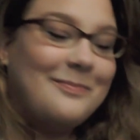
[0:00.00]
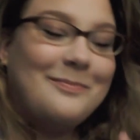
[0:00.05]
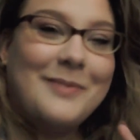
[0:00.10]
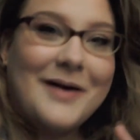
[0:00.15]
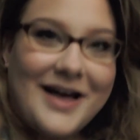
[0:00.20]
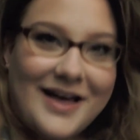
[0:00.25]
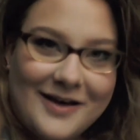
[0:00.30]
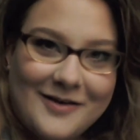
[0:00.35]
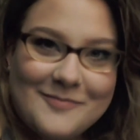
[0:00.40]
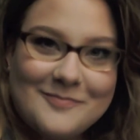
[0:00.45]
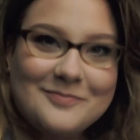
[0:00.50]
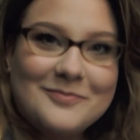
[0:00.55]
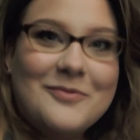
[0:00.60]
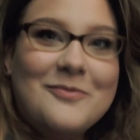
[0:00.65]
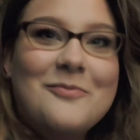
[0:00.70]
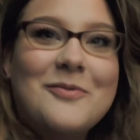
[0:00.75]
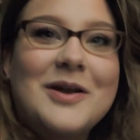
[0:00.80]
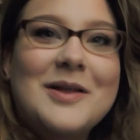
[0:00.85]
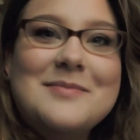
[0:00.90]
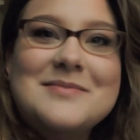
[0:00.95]
But
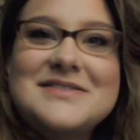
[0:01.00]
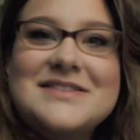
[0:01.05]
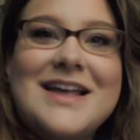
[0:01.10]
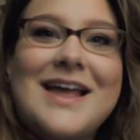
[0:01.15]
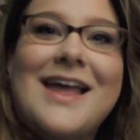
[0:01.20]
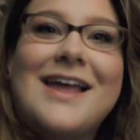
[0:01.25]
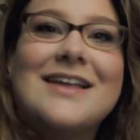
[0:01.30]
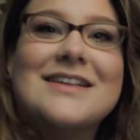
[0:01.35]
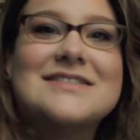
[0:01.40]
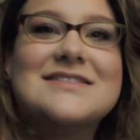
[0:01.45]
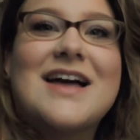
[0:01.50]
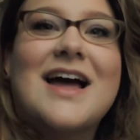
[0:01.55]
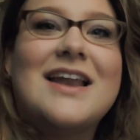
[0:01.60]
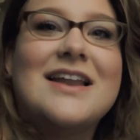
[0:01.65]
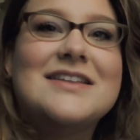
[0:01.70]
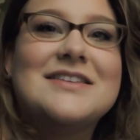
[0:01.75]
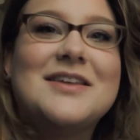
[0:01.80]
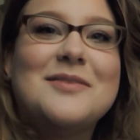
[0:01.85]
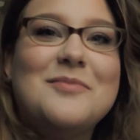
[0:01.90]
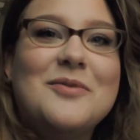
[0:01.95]
what I'm saying is that
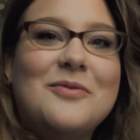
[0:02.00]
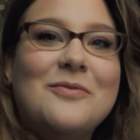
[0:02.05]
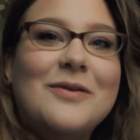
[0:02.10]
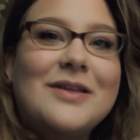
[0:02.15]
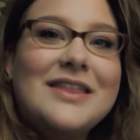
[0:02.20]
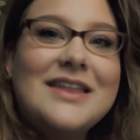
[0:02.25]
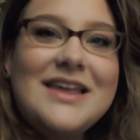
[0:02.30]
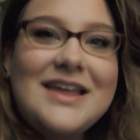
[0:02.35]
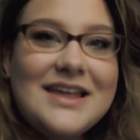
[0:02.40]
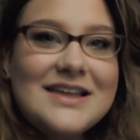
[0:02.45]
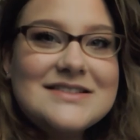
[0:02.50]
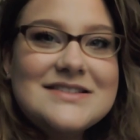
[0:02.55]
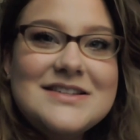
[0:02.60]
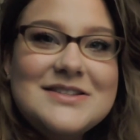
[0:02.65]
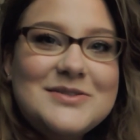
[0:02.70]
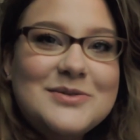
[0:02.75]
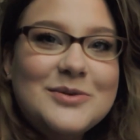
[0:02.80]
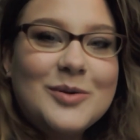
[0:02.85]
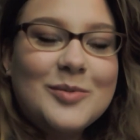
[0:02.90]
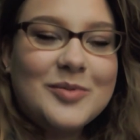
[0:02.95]
it can be really easy
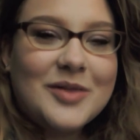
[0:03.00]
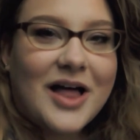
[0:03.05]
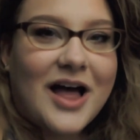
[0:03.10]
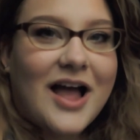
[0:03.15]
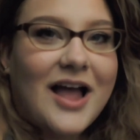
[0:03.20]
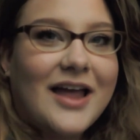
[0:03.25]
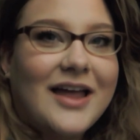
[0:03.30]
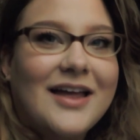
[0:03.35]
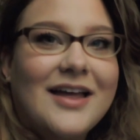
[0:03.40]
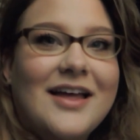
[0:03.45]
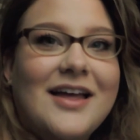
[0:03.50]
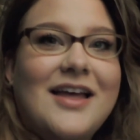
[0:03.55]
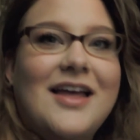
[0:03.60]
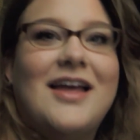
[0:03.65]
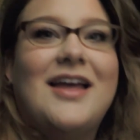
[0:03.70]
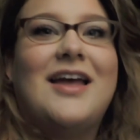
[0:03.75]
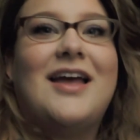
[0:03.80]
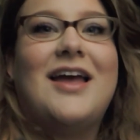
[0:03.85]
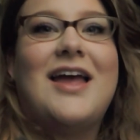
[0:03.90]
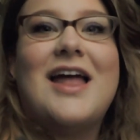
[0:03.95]
to apply,
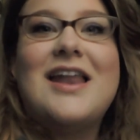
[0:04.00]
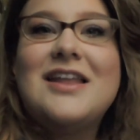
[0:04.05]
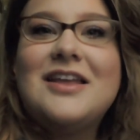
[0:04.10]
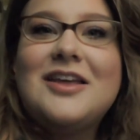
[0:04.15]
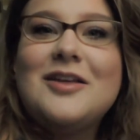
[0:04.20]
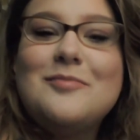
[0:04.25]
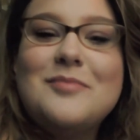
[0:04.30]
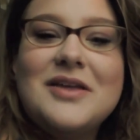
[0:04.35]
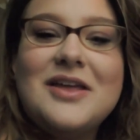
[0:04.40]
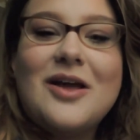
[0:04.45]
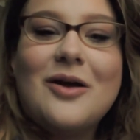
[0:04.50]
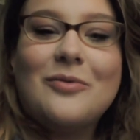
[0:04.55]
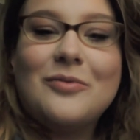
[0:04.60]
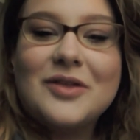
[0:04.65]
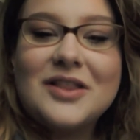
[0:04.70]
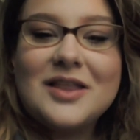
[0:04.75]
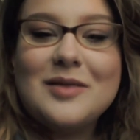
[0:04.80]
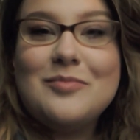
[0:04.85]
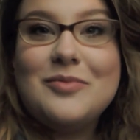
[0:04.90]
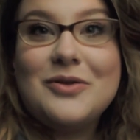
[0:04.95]
and it can be a
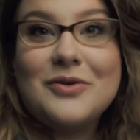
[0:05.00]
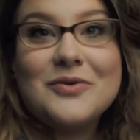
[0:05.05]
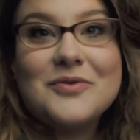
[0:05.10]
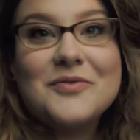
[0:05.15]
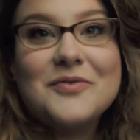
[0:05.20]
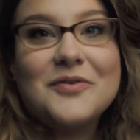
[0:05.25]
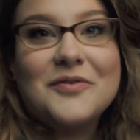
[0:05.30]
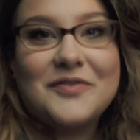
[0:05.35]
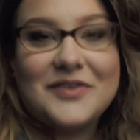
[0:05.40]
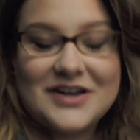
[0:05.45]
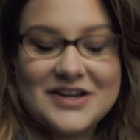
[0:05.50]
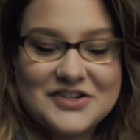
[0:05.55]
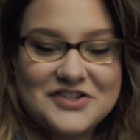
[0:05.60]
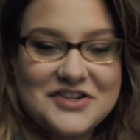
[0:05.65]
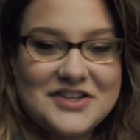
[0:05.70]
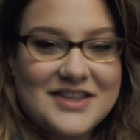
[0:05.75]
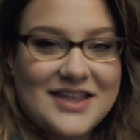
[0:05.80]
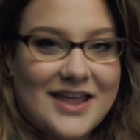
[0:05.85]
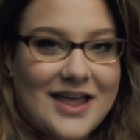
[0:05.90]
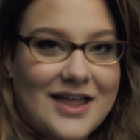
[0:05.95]
really beautiful finish
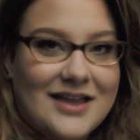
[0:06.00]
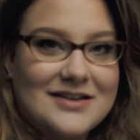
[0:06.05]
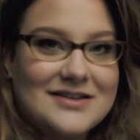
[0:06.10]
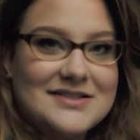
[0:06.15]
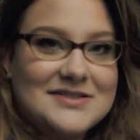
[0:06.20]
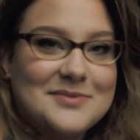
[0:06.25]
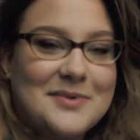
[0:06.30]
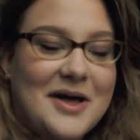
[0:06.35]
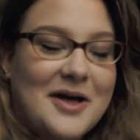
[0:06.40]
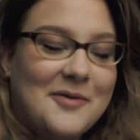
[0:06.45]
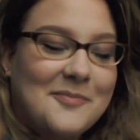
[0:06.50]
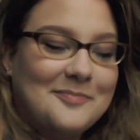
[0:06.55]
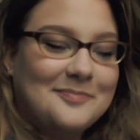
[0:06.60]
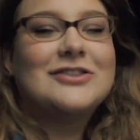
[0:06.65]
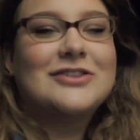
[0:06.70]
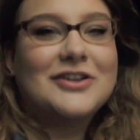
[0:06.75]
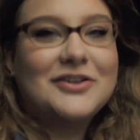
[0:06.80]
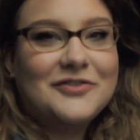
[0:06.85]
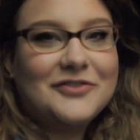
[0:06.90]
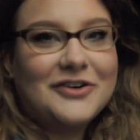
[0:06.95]
in the end as well.
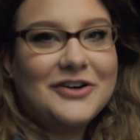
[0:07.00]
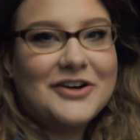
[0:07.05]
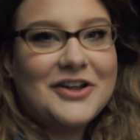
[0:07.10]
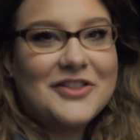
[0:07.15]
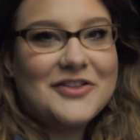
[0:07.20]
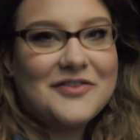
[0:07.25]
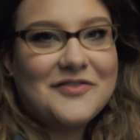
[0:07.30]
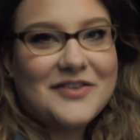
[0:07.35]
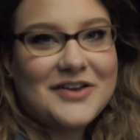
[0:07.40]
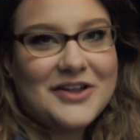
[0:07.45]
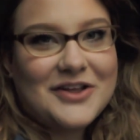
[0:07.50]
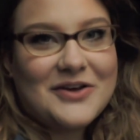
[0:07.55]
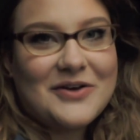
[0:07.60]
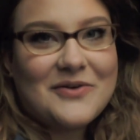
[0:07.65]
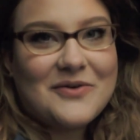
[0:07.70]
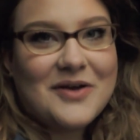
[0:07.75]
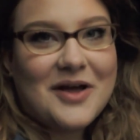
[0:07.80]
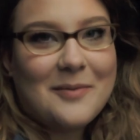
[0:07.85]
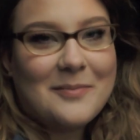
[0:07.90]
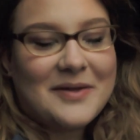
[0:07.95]
Look for another
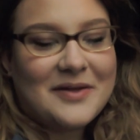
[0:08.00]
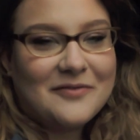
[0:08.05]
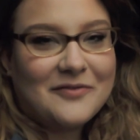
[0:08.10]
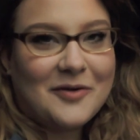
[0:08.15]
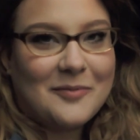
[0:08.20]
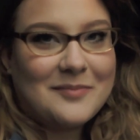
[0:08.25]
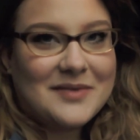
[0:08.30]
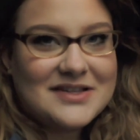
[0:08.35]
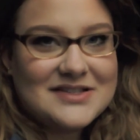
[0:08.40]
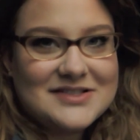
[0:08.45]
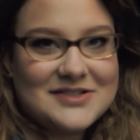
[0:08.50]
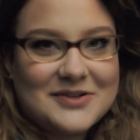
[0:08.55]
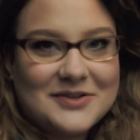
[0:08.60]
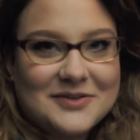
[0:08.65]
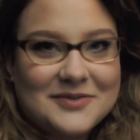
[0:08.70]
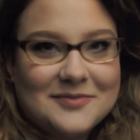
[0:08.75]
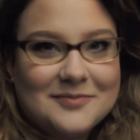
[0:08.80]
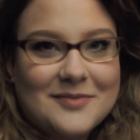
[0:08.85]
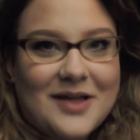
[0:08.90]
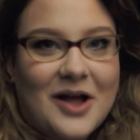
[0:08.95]
video coming from me
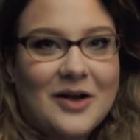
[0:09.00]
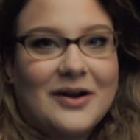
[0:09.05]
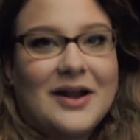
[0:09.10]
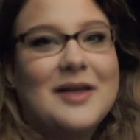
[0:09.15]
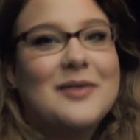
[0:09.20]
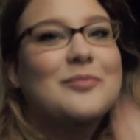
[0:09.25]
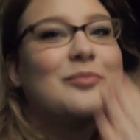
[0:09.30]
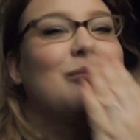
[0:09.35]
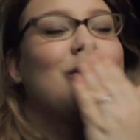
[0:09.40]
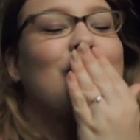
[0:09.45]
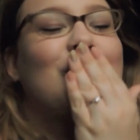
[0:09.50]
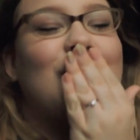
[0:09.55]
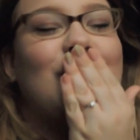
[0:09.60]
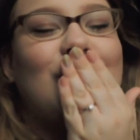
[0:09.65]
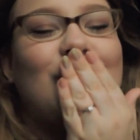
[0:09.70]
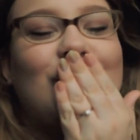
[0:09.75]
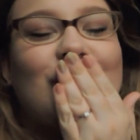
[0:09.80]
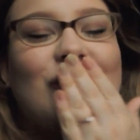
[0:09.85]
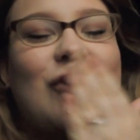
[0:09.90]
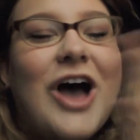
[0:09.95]
soon. Alright.
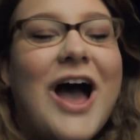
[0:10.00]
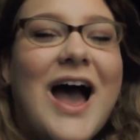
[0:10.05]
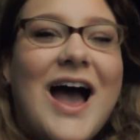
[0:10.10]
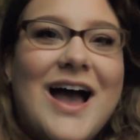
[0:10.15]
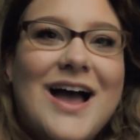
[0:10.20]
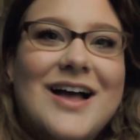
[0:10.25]
Mwah.